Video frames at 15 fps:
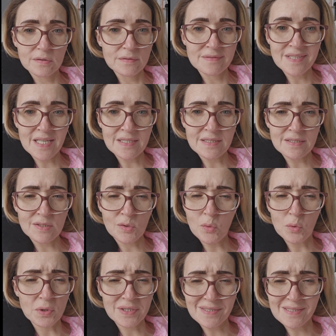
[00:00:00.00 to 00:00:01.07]
10,
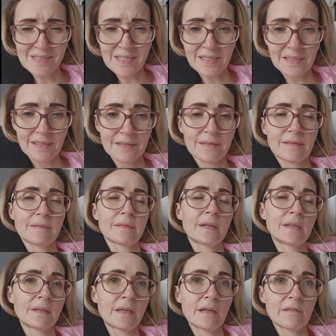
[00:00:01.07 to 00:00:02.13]
quarter six
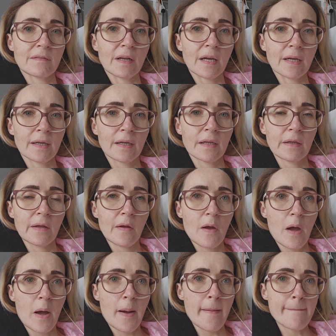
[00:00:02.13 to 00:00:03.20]
in the evening
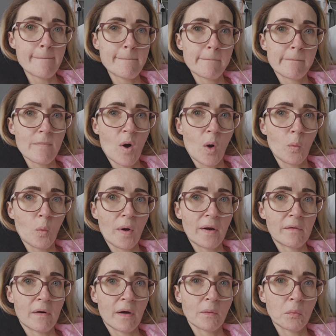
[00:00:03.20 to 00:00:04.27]
um,
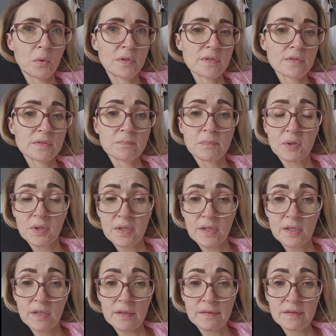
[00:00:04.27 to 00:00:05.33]
where I was put in
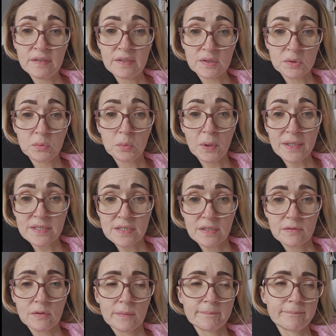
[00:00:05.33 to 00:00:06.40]
a little
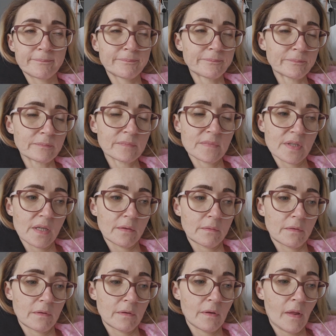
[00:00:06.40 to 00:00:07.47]
waiting room. So
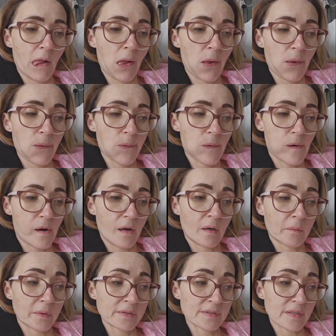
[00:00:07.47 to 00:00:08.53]

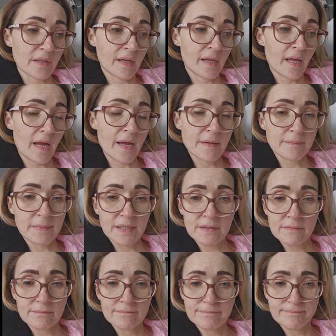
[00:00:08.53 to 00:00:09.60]
anyway, so they came
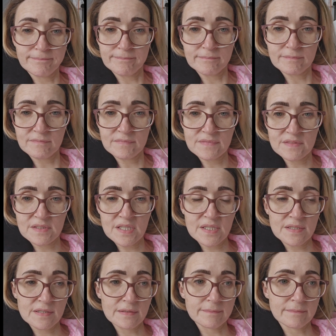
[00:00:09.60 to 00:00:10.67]
and
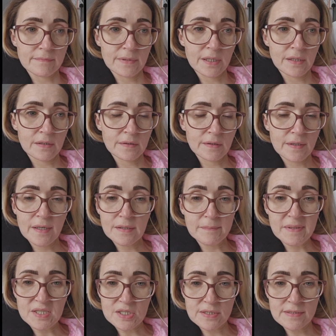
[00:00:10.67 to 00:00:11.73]
did some
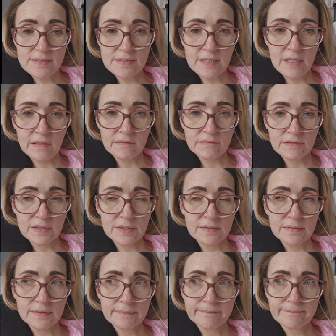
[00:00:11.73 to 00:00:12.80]
admission stuff
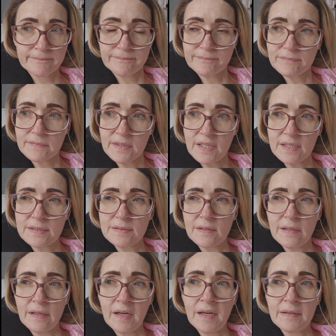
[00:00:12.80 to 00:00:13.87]
and things like
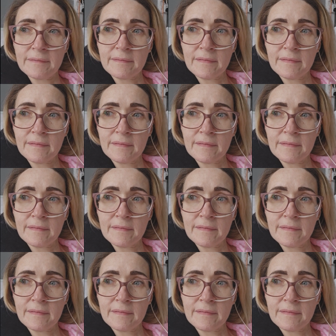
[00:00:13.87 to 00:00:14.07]
that.